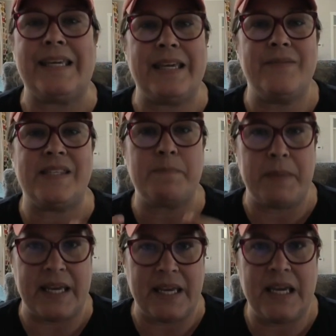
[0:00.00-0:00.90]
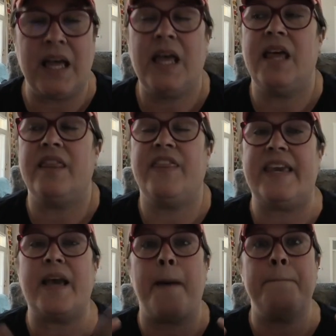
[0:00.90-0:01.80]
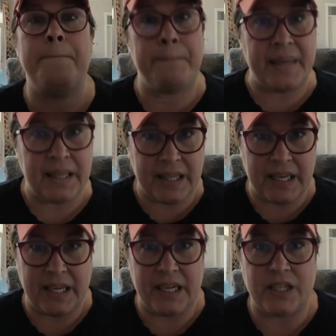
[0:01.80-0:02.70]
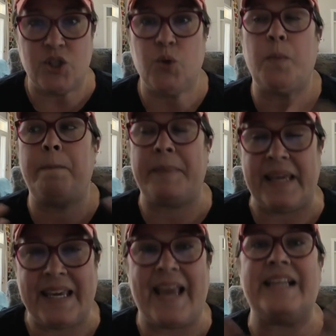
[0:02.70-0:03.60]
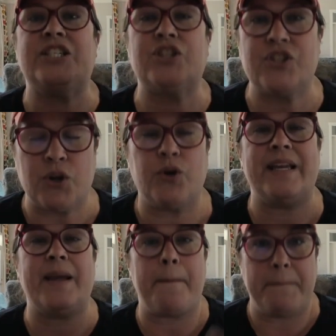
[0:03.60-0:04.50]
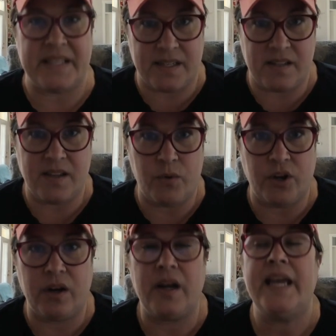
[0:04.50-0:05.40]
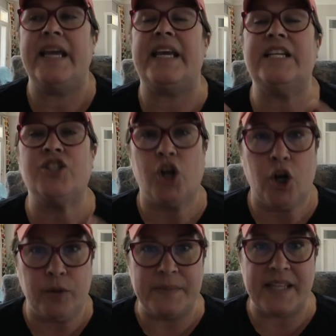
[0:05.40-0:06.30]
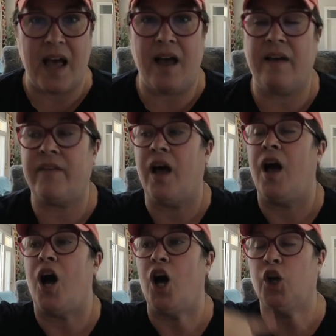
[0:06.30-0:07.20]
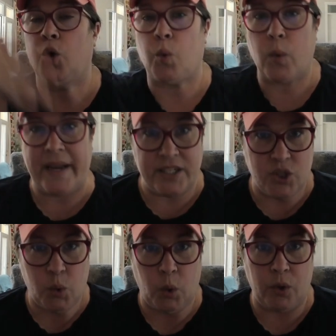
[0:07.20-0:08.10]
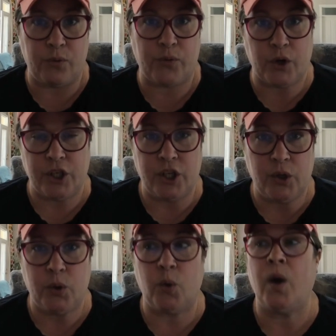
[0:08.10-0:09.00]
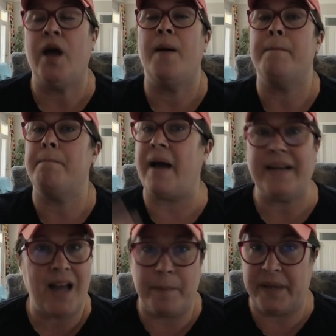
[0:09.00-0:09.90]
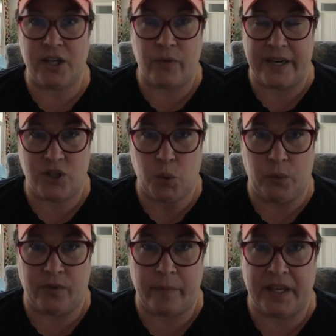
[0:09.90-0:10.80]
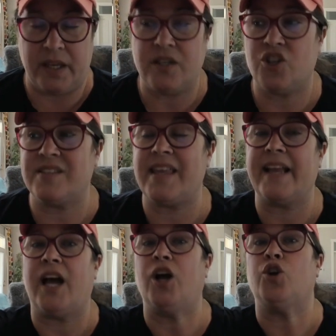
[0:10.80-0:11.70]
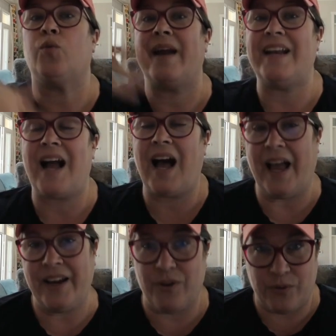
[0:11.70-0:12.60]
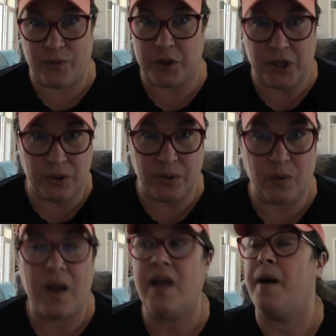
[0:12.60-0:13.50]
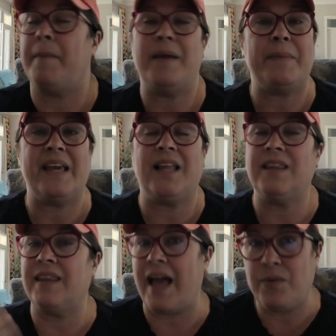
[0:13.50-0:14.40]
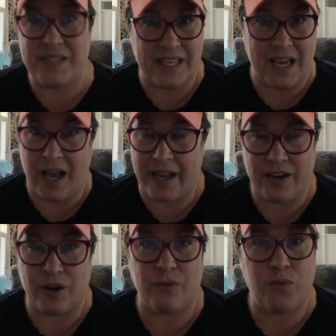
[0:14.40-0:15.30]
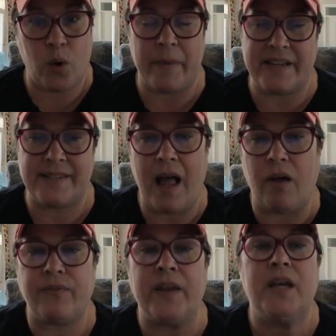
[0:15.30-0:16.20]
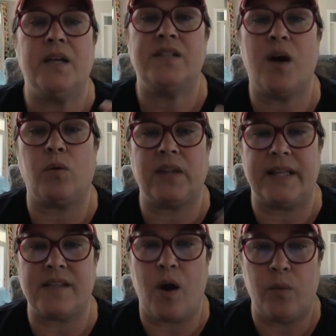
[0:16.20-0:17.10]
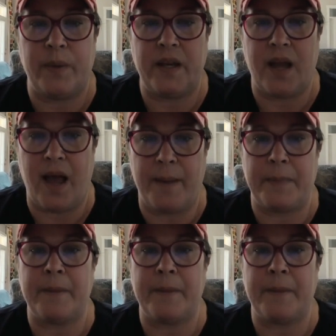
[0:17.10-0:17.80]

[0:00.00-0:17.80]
gives me the ability to be a discerning business owner in terms of a great tool for you might not be a great tool for me, just like a great hire for you might be a lousy hire for myself. So let's open up